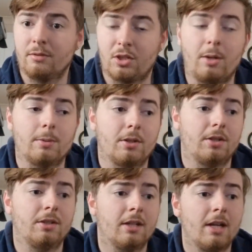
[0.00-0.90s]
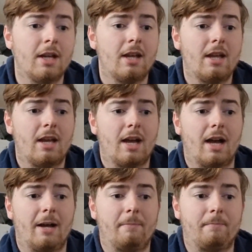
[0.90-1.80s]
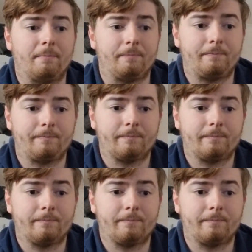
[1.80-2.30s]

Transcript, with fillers: she was on. Um,